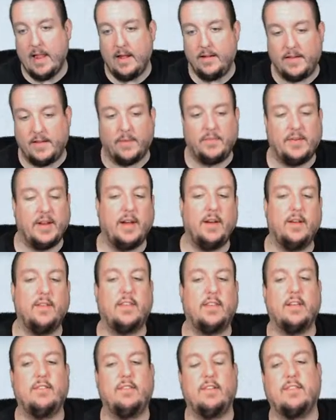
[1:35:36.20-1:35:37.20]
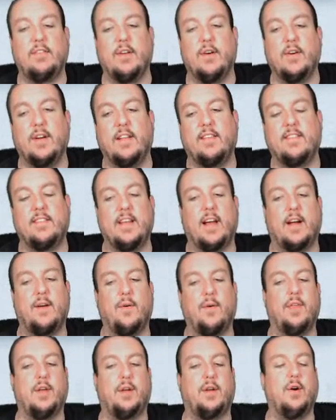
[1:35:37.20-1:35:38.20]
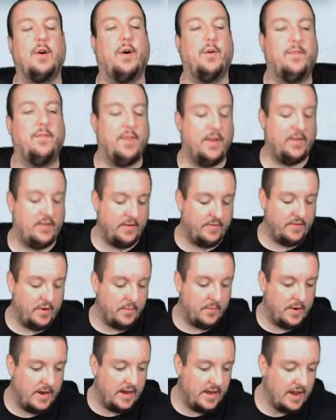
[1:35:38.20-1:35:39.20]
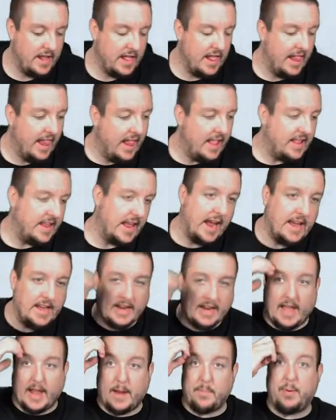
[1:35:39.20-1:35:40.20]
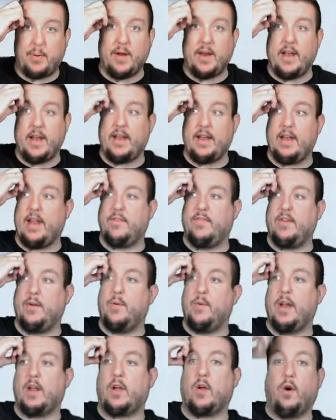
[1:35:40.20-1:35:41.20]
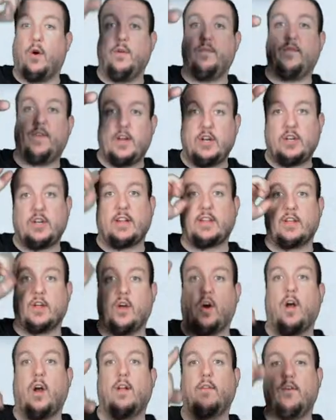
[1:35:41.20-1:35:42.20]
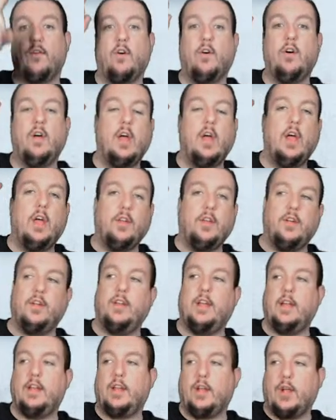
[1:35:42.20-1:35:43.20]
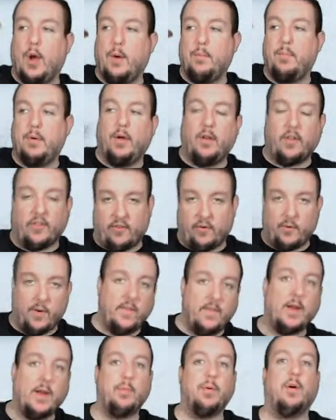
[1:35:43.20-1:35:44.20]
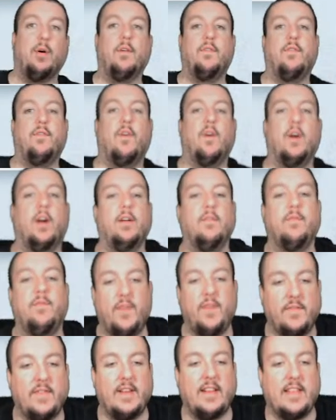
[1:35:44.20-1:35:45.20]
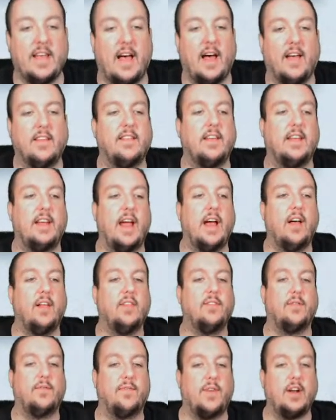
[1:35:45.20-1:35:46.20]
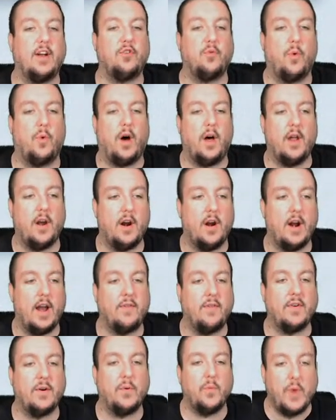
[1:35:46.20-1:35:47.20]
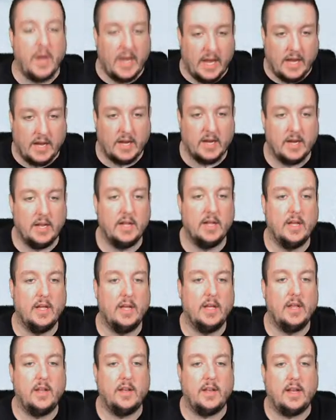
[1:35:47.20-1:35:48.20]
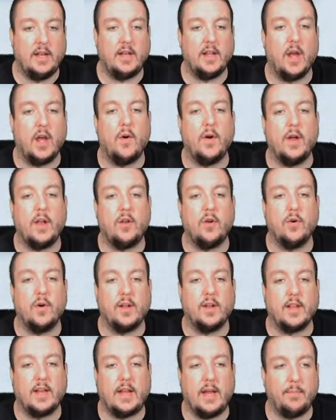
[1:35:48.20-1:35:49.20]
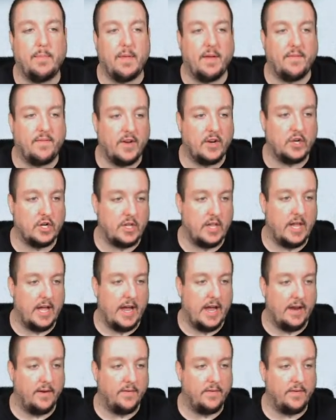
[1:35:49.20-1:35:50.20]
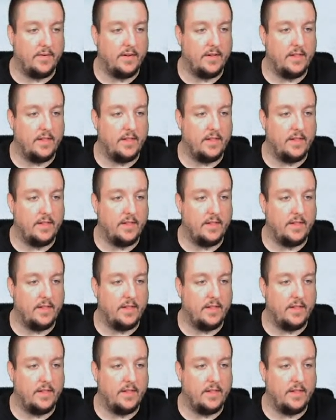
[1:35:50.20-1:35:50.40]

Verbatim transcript: WJU says just don't get stuck with a goldfish if you win. Yeah, you got to put in, if you win a goldfish at the carnival, you need to go build a swimming pool for it and 50,000 gallons of fresh water every week need to go into it to keep that fish alive.